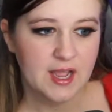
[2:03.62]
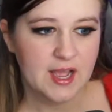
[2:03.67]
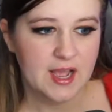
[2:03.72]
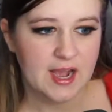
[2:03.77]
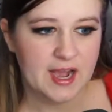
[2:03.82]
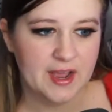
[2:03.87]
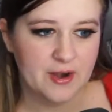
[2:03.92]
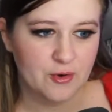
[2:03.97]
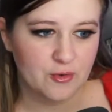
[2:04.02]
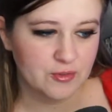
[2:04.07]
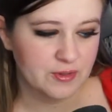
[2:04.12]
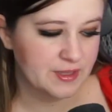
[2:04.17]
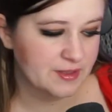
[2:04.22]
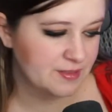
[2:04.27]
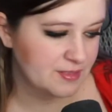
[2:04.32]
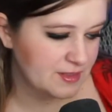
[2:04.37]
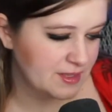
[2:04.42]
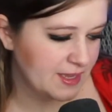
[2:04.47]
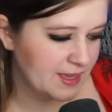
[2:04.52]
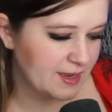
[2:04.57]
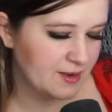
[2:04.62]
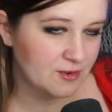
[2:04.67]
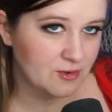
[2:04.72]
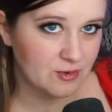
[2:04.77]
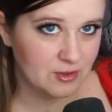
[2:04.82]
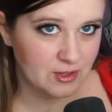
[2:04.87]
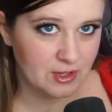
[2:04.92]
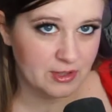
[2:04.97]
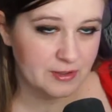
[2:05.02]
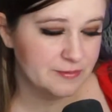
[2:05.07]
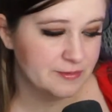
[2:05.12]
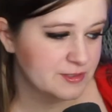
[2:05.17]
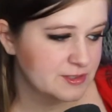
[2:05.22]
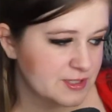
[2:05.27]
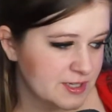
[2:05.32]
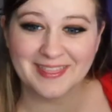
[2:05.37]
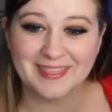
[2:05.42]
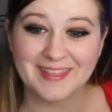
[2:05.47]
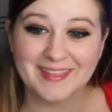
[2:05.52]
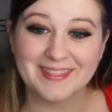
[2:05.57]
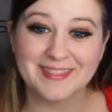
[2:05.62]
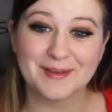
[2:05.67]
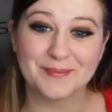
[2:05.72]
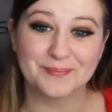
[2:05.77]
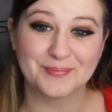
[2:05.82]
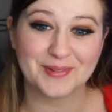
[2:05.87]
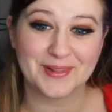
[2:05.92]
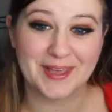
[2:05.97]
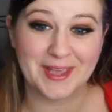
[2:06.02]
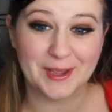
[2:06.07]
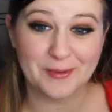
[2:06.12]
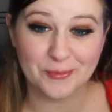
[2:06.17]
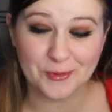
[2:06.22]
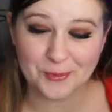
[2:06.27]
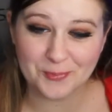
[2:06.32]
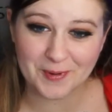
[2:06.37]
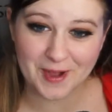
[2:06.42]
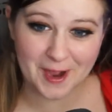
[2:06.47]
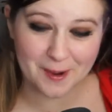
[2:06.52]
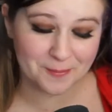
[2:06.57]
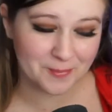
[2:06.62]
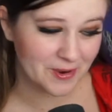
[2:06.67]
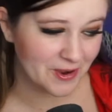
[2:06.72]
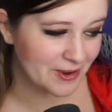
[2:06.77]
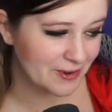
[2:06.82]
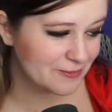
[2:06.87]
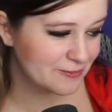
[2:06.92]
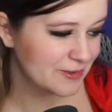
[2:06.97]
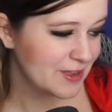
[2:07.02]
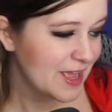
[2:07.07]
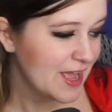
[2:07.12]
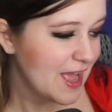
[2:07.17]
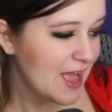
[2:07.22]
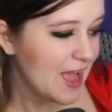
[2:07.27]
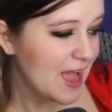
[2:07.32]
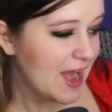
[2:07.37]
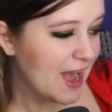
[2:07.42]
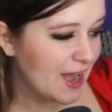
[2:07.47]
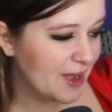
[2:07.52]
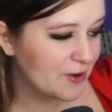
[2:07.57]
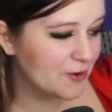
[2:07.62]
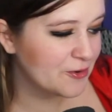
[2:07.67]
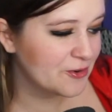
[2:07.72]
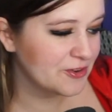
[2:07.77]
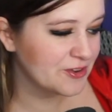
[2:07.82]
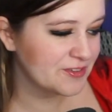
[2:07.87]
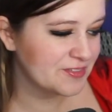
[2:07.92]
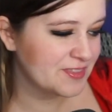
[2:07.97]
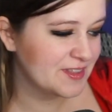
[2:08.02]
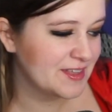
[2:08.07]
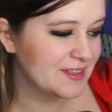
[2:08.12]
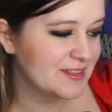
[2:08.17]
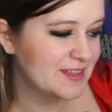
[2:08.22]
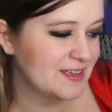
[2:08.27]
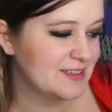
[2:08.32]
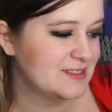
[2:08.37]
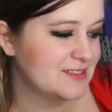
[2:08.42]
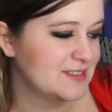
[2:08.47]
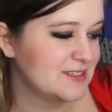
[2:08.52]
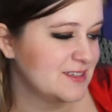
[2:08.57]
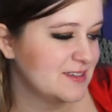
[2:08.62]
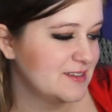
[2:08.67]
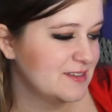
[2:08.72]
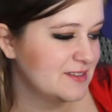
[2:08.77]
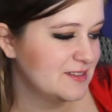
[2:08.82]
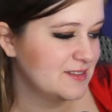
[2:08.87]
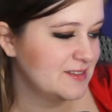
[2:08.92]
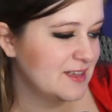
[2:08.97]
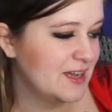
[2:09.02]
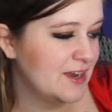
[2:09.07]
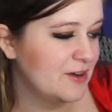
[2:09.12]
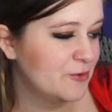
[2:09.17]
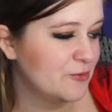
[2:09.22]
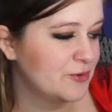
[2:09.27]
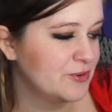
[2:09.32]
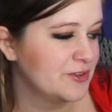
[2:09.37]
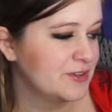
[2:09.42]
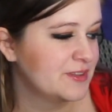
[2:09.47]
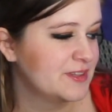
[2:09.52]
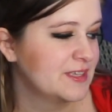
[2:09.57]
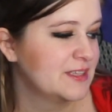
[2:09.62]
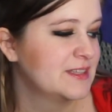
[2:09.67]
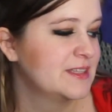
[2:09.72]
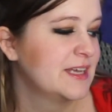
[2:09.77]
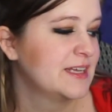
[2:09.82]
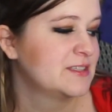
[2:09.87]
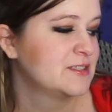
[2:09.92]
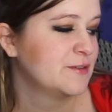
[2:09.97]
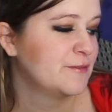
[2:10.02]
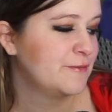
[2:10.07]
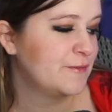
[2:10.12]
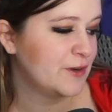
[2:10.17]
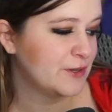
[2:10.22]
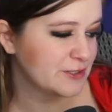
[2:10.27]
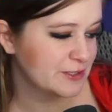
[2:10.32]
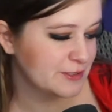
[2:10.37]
I don't like the angle all of a sudden, and the plate will pop off. I don't really think that's I don't really think that's a fault